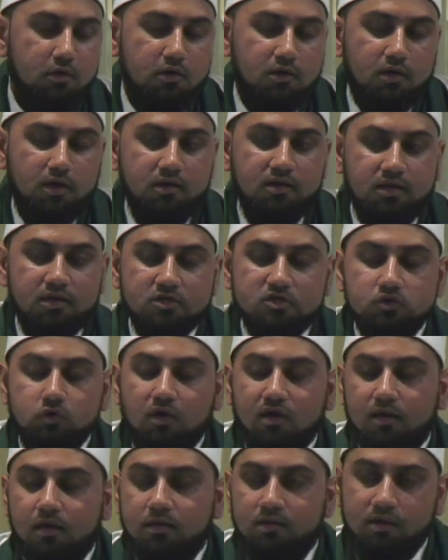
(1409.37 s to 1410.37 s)
An
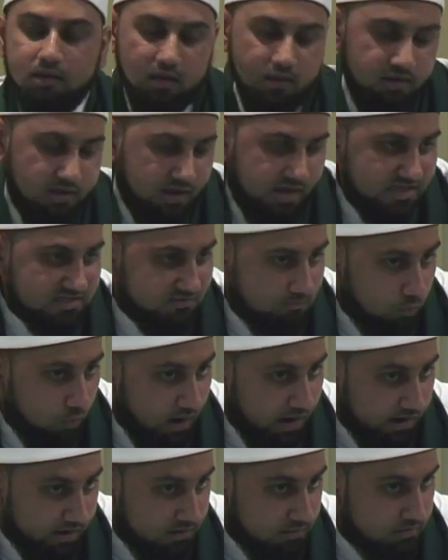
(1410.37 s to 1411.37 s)
issue in the, in the case of
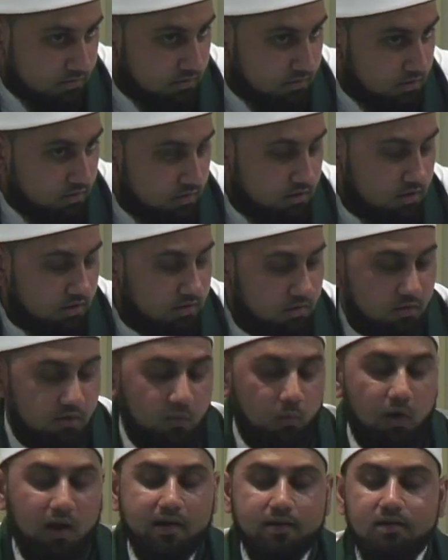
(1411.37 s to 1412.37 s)
wine,
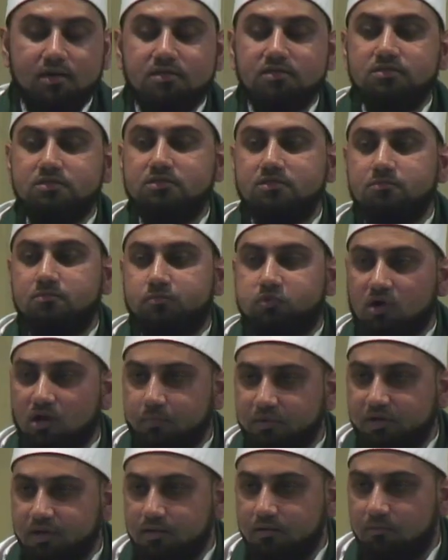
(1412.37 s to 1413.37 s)
wine is
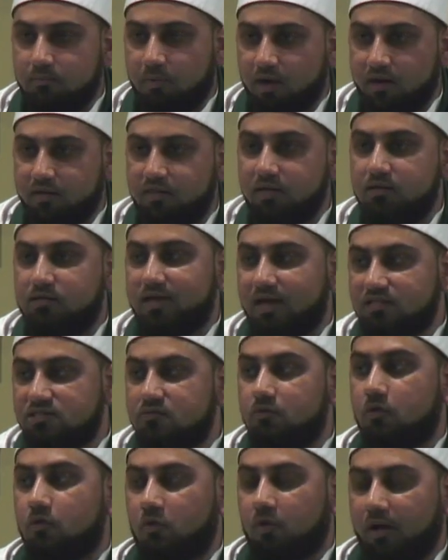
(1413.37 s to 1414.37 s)
prohibited by the text
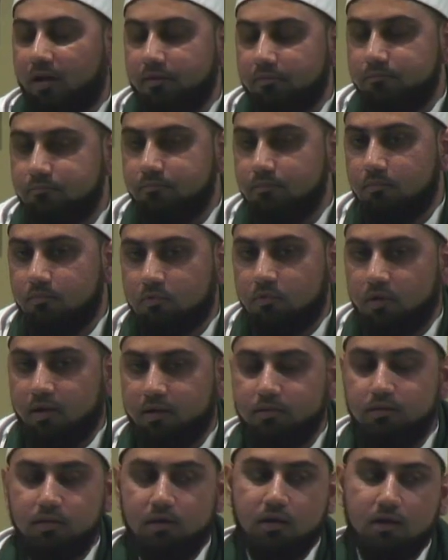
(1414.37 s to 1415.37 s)
of the Quran.
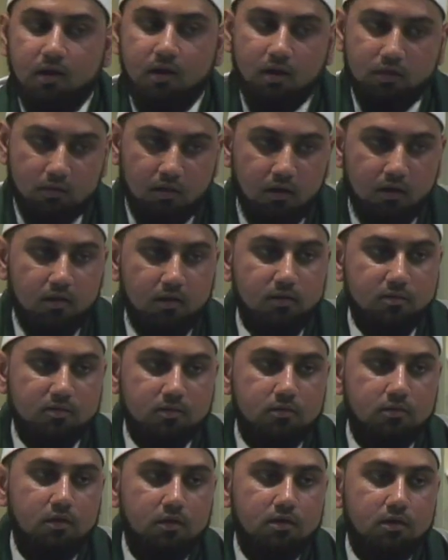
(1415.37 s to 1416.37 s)
Right? Uh, Allah
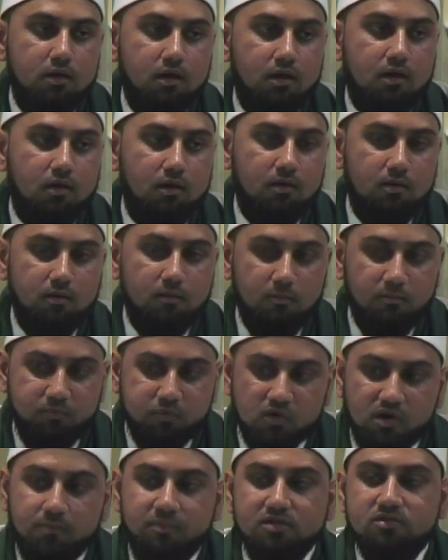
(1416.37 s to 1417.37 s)
uh,
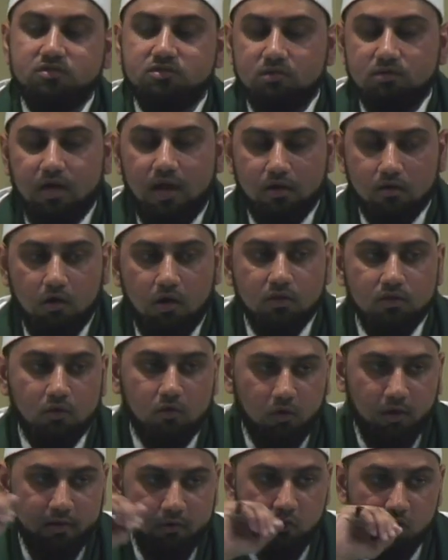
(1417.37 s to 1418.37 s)
prohibits alcohol in the
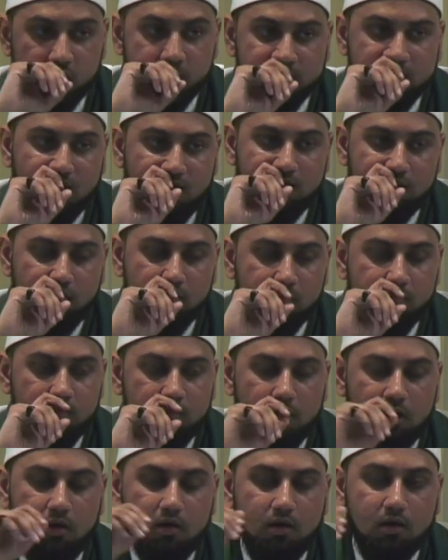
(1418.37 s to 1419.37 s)
Quran. Hurumat
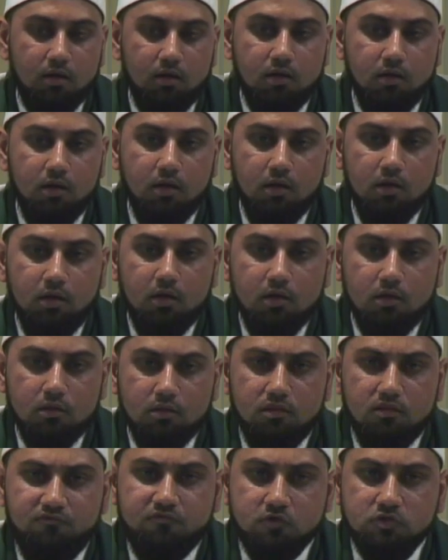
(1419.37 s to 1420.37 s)
uh,
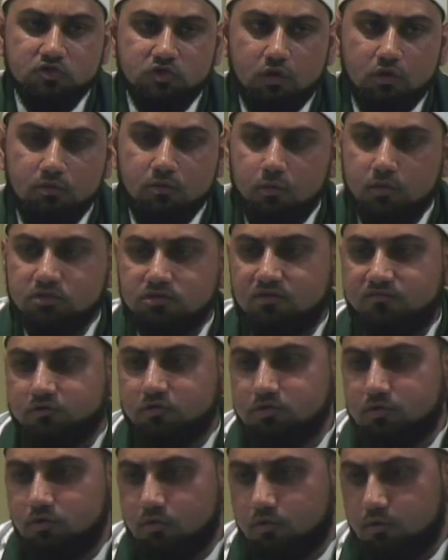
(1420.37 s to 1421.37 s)
the verse on what was the
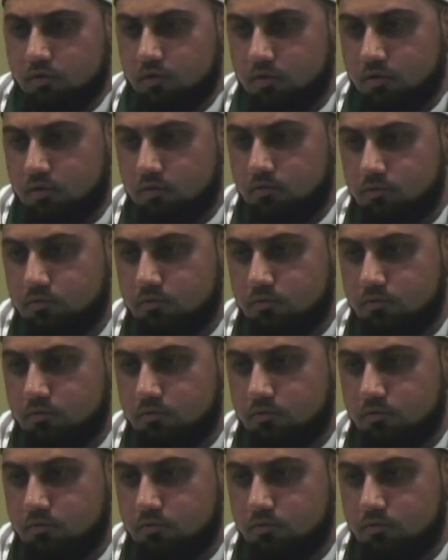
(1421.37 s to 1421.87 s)
verse in the Quran? No.